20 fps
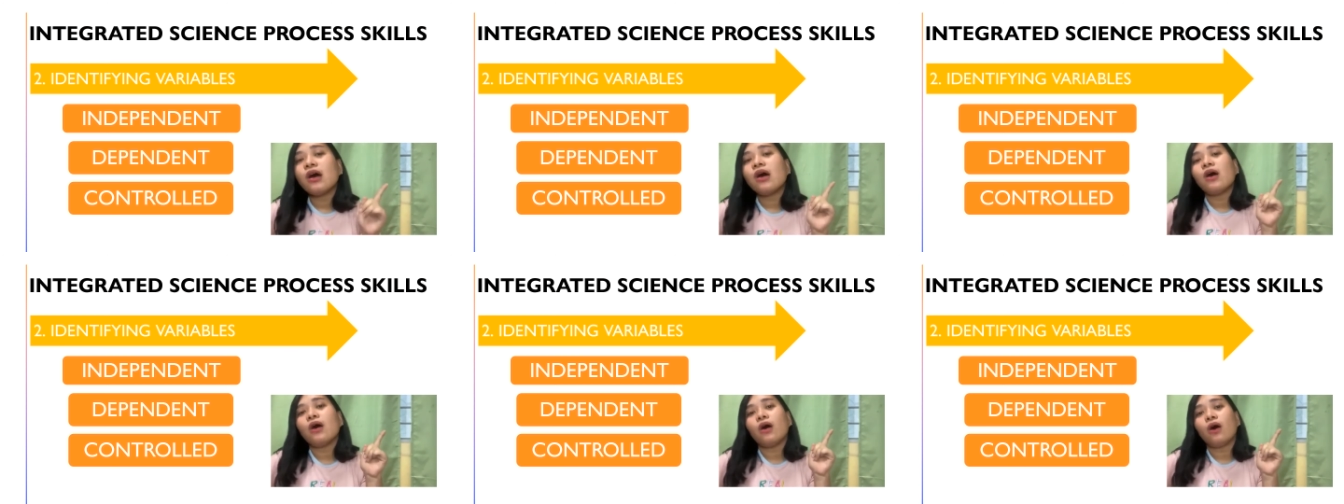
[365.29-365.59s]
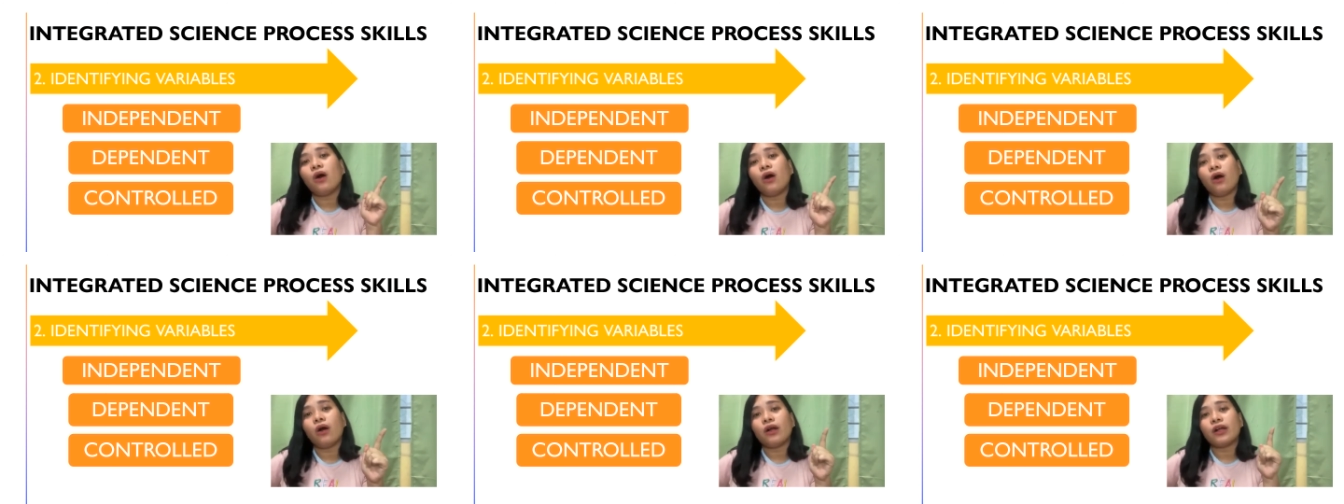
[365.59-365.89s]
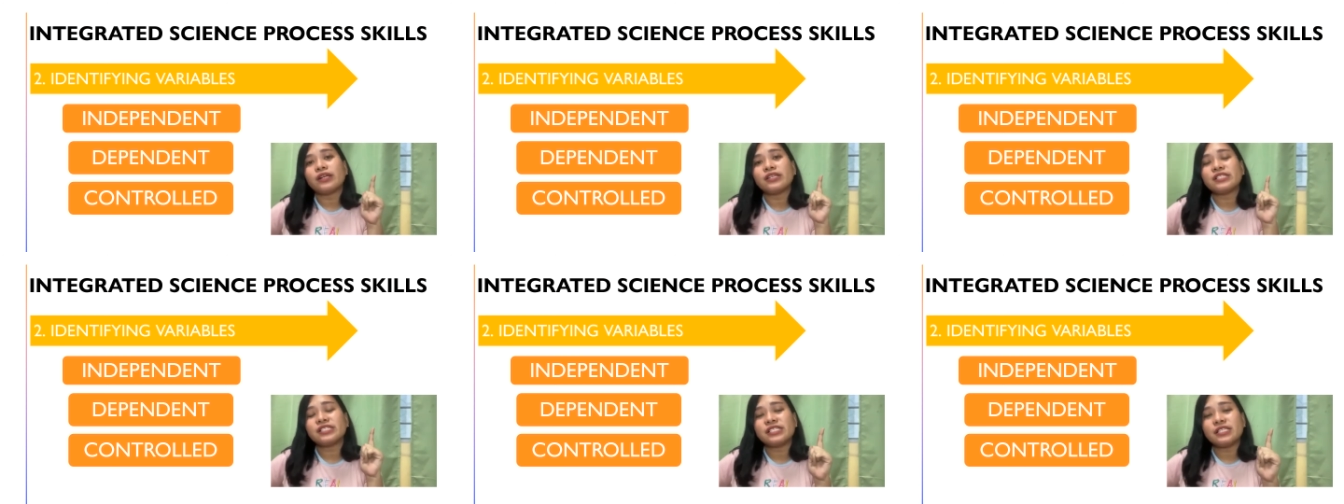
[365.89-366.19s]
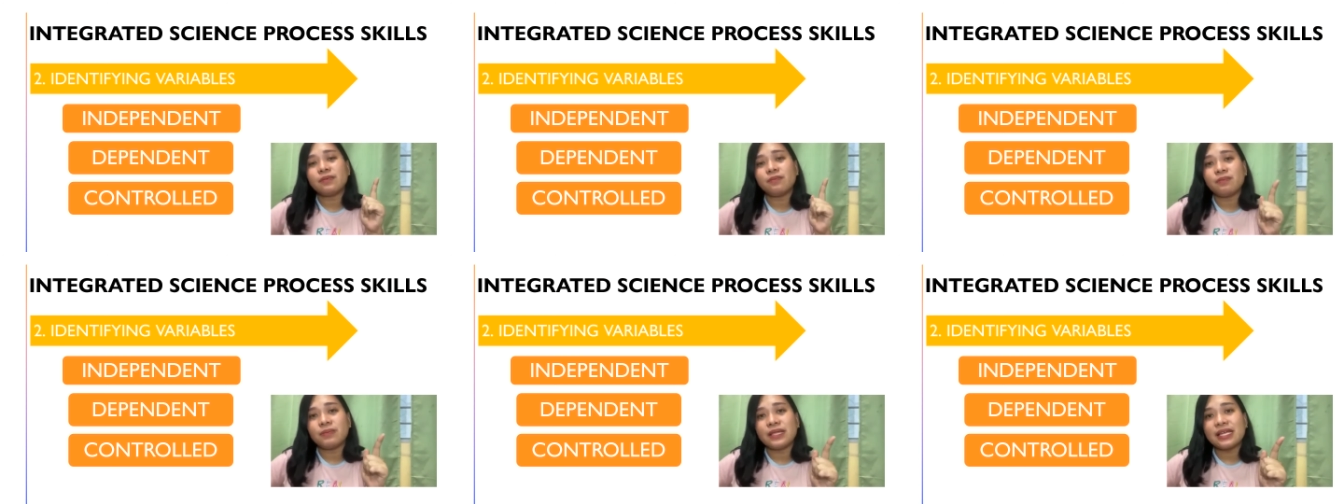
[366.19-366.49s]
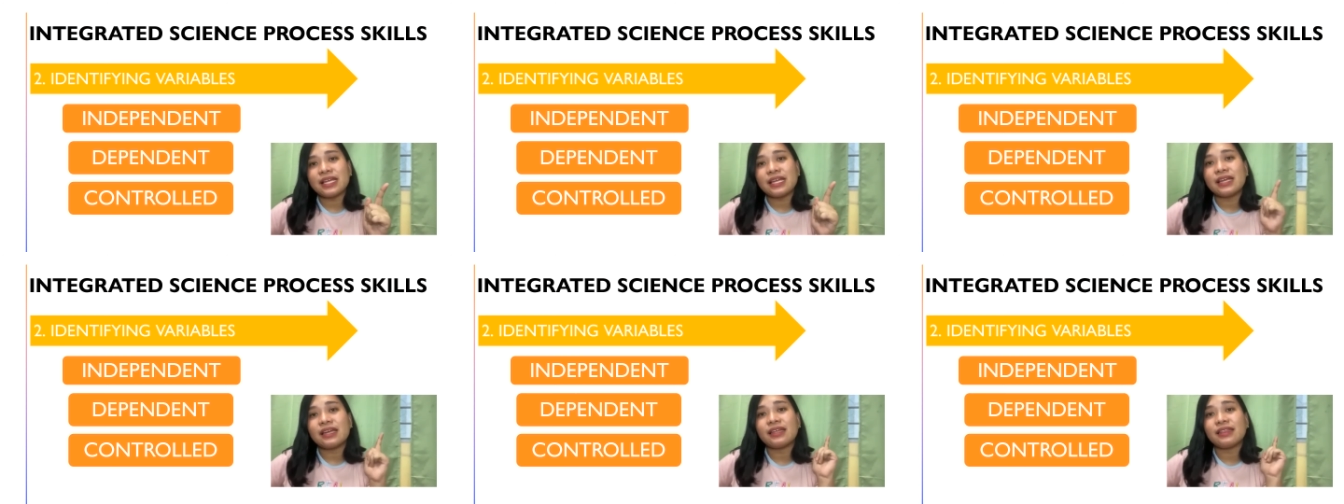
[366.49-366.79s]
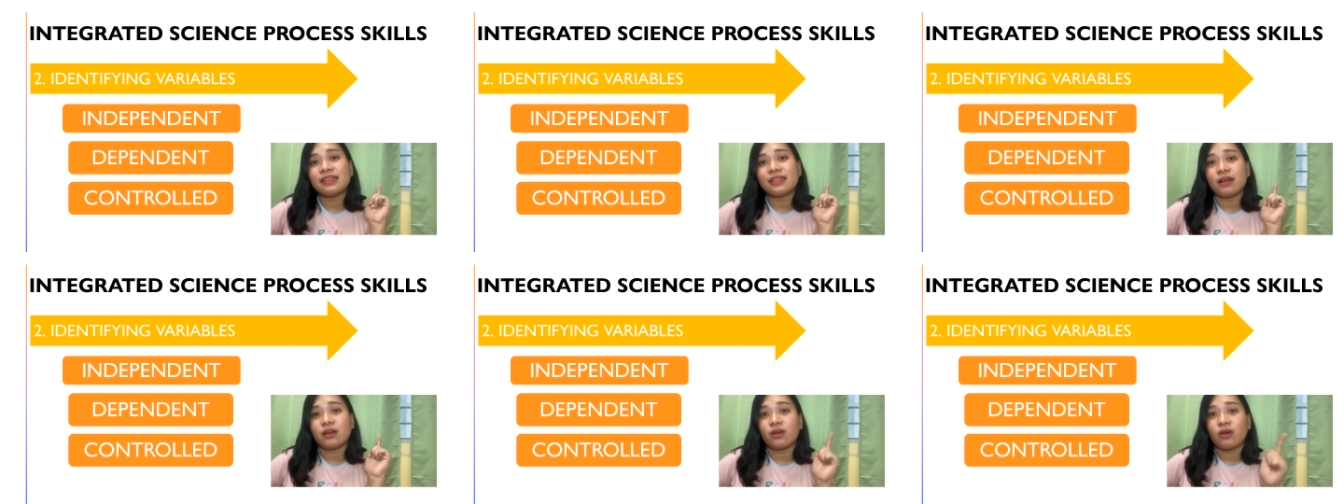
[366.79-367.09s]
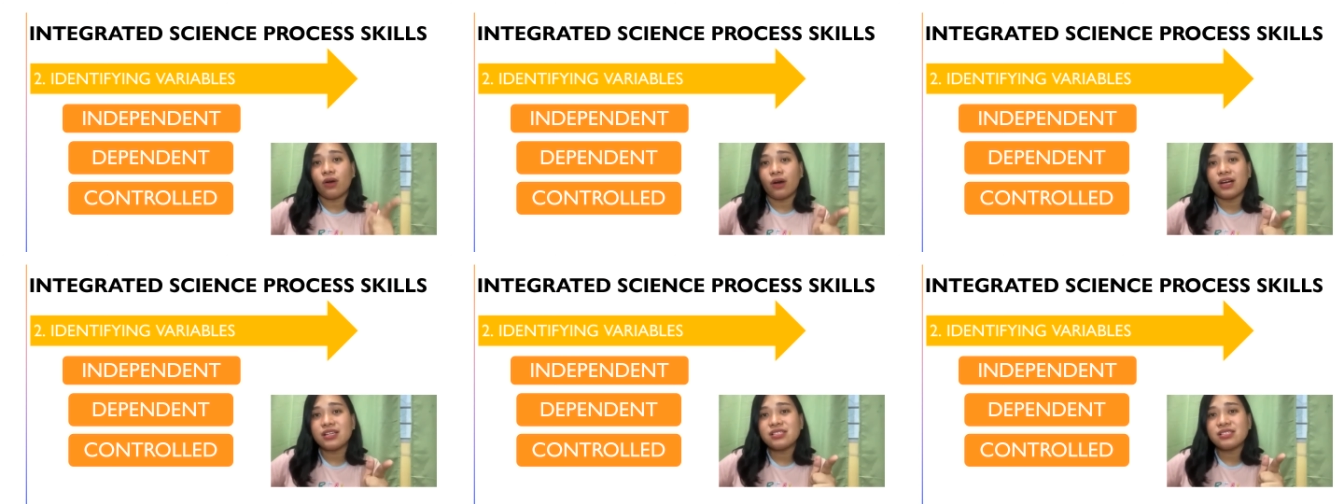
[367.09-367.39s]
or simply the
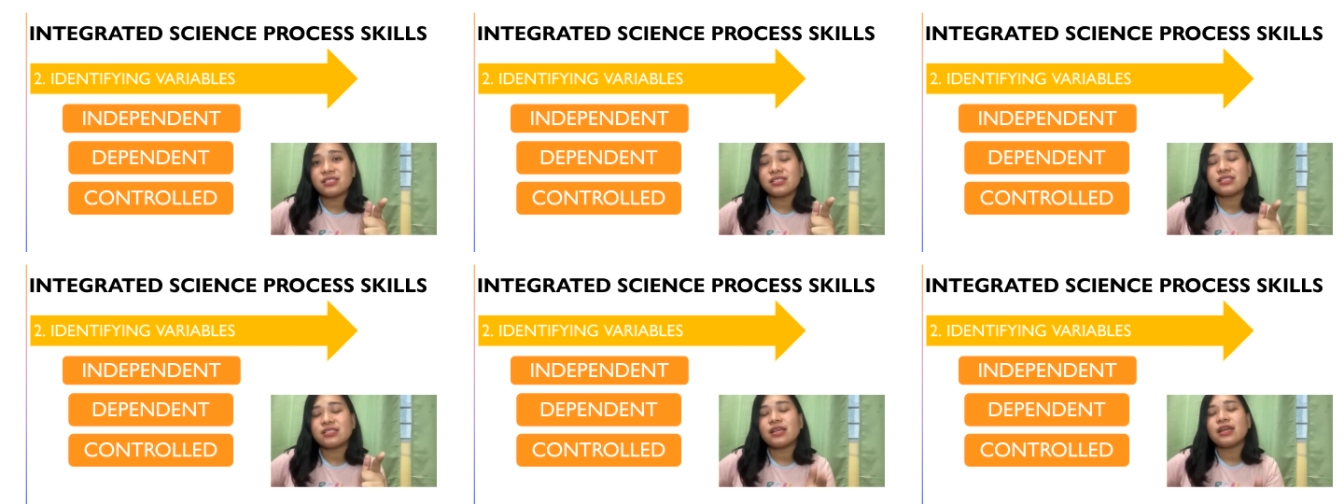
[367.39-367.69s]
cause,